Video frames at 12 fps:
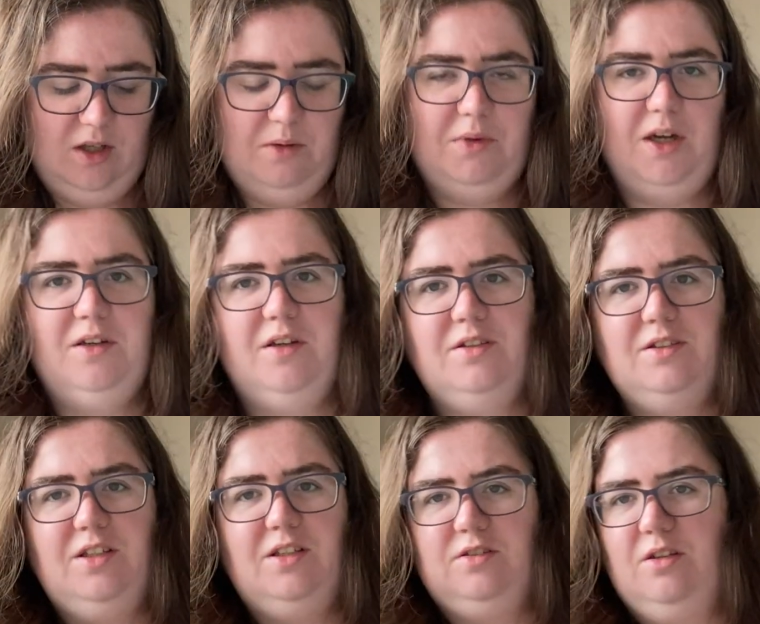but I don't
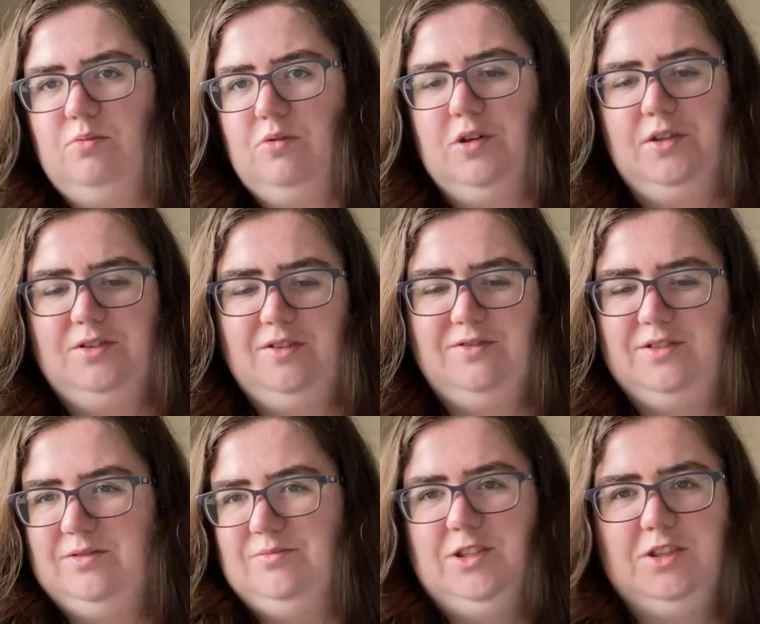stitch on white, so I
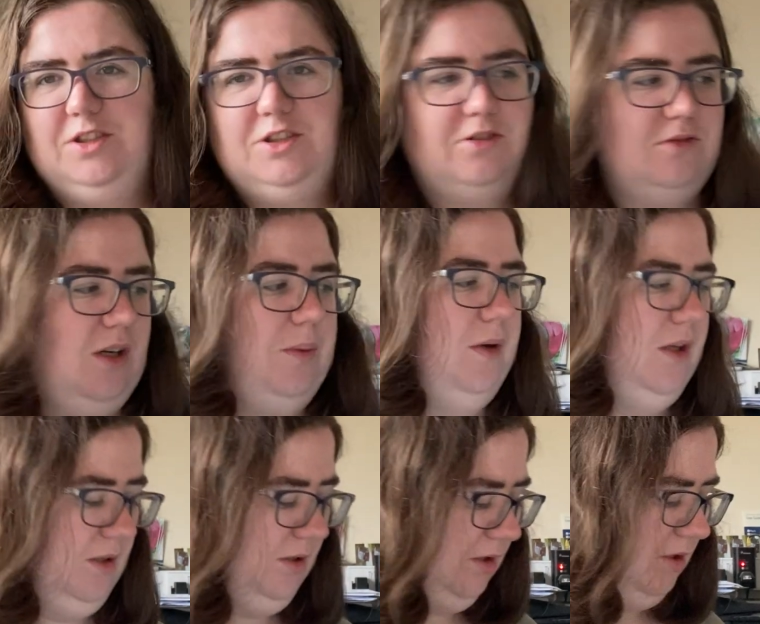thought I'll scrap it.
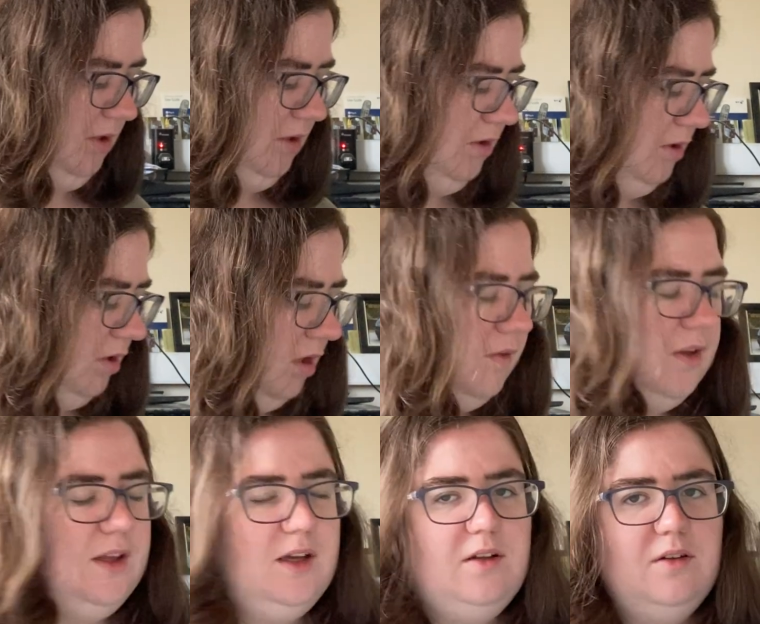Other
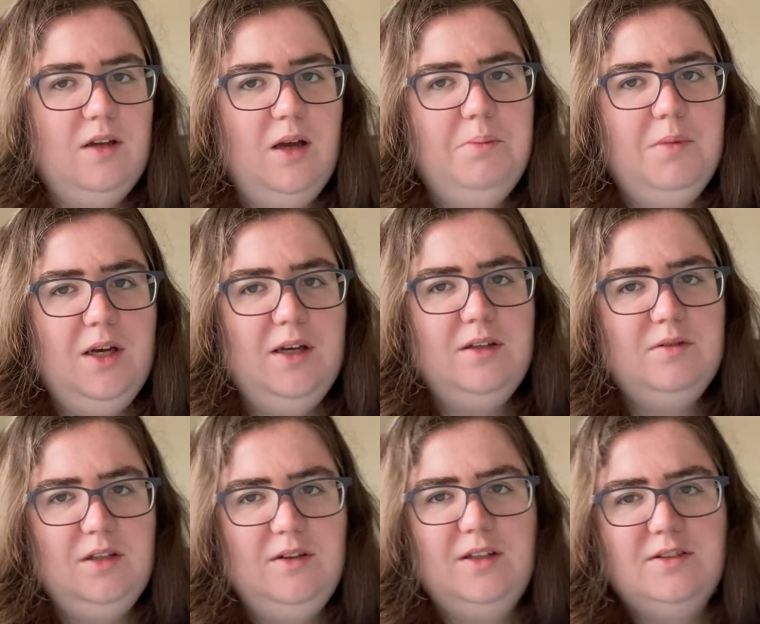than I might,
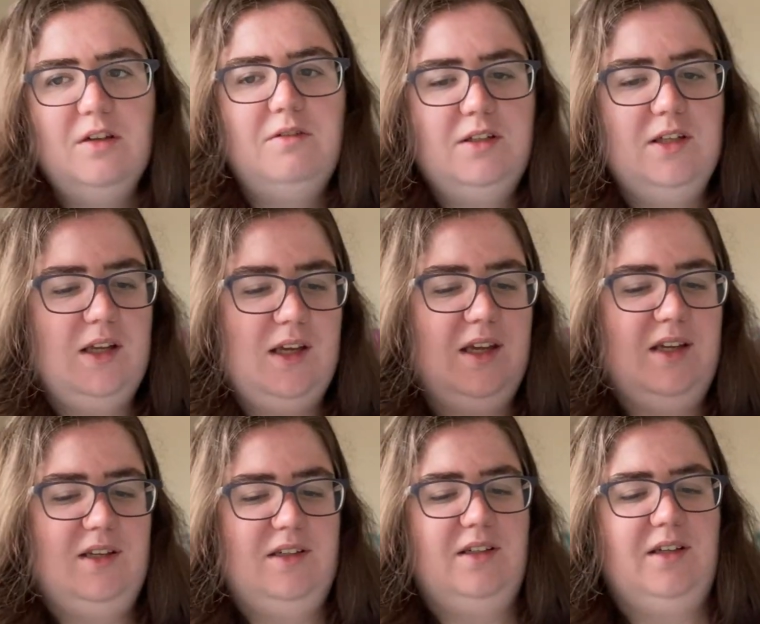if it's already in a
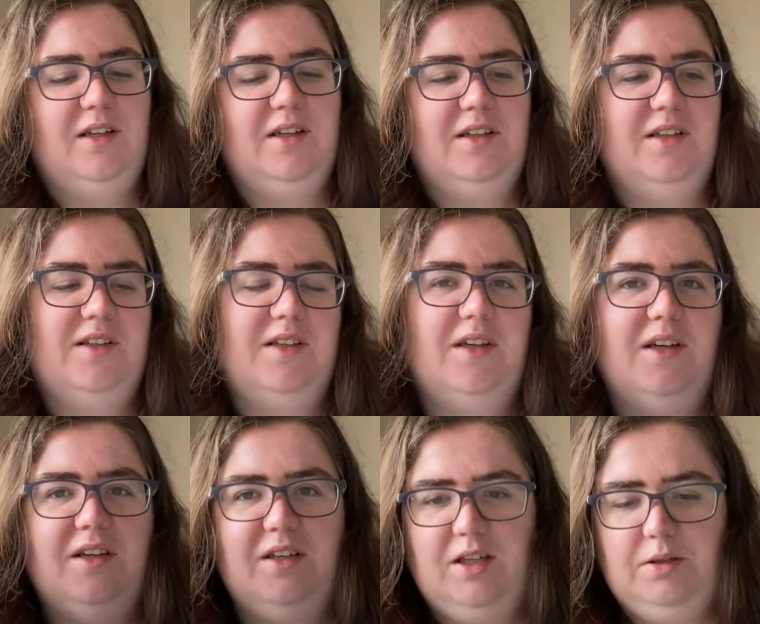kit,
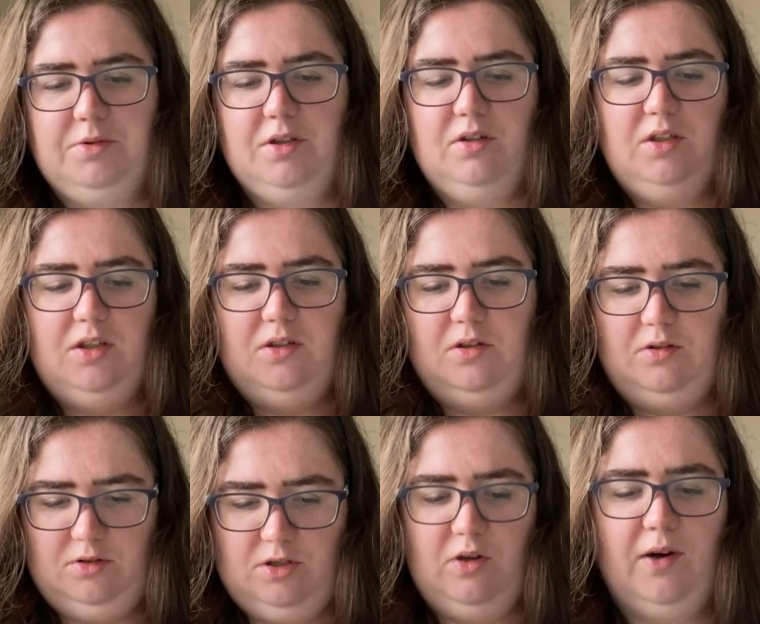I'm going to
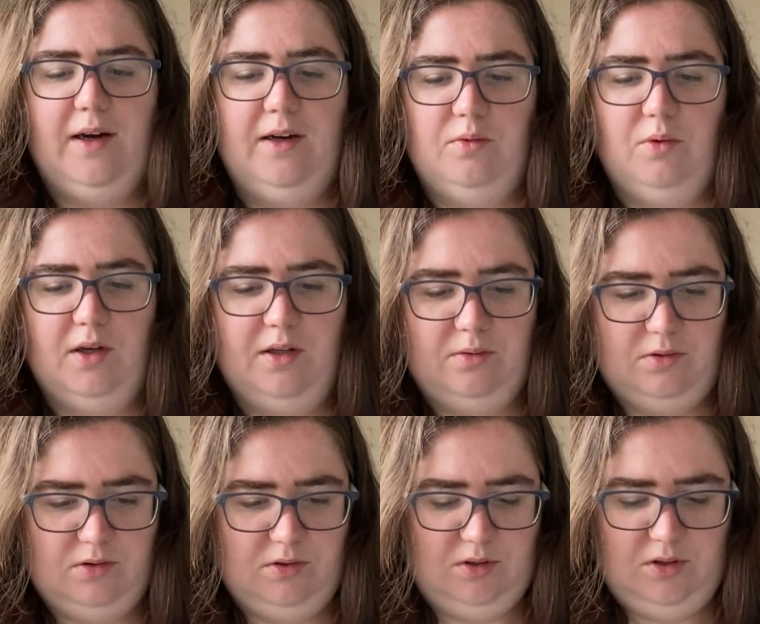use twine white
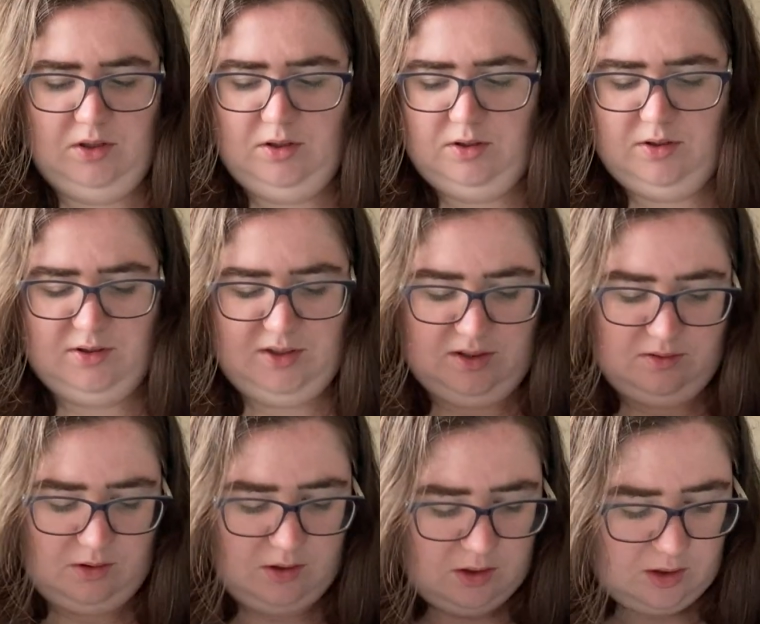ones, because that's
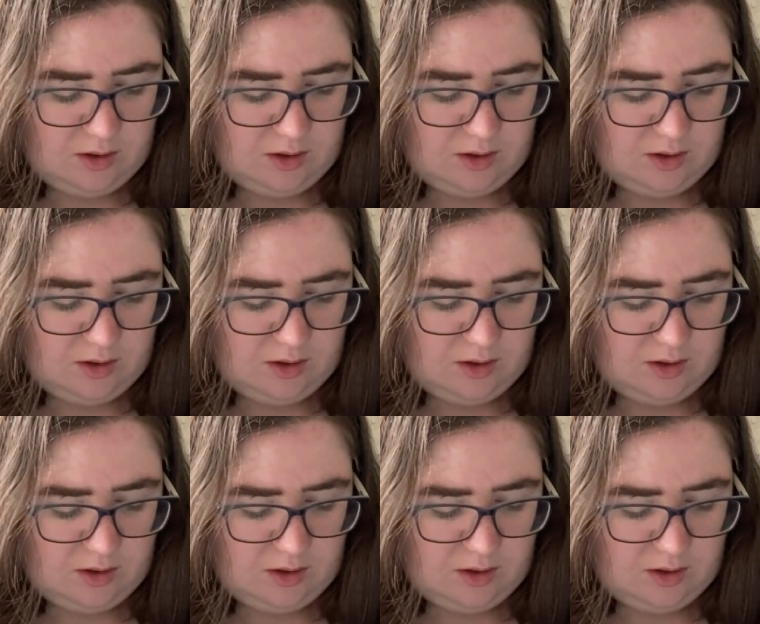what.